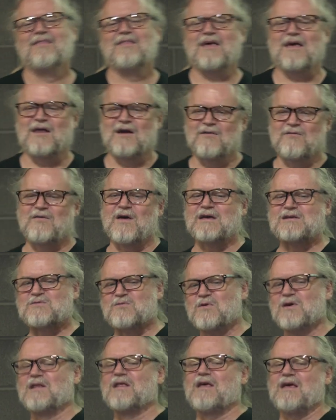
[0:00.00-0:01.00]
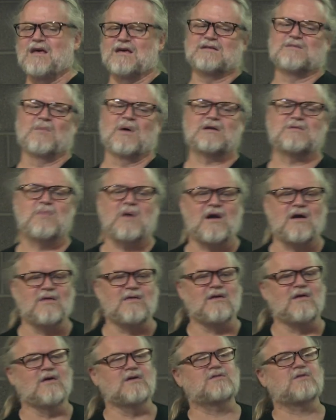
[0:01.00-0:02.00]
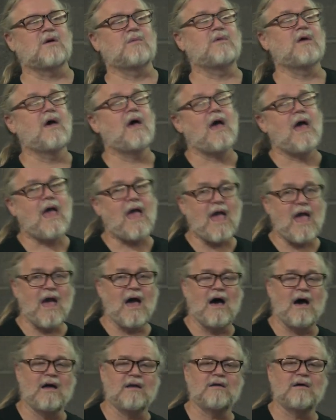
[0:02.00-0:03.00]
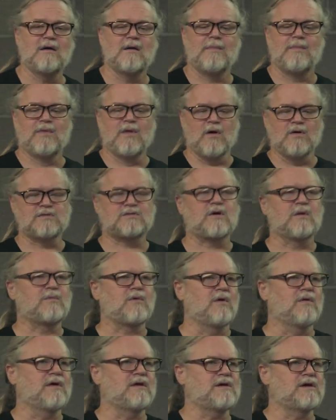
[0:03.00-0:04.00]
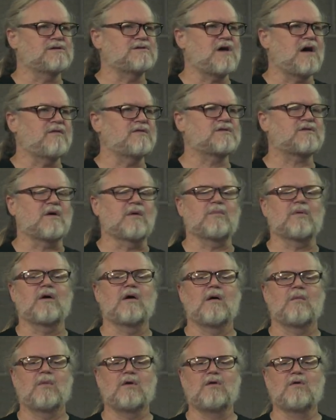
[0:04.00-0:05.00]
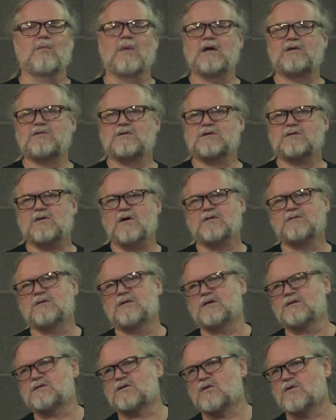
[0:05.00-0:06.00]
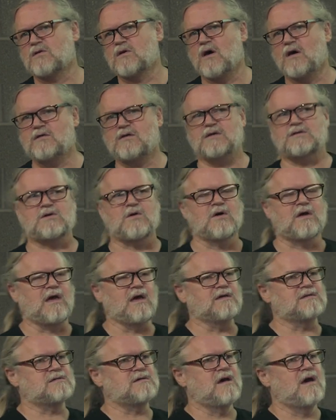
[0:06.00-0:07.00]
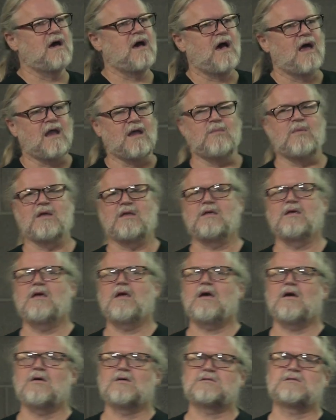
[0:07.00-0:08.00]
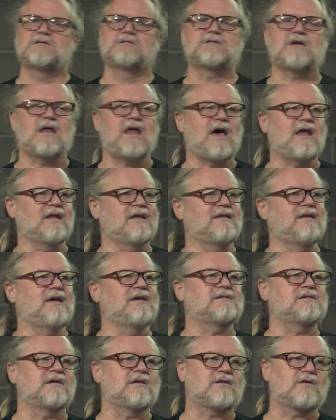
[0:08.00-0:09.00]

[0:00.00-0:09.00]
the interface really is much better than NoScript. And NoScript only does JavaScript, but uMatrix also does, uh, does cookies. It had been years since I'd had a decent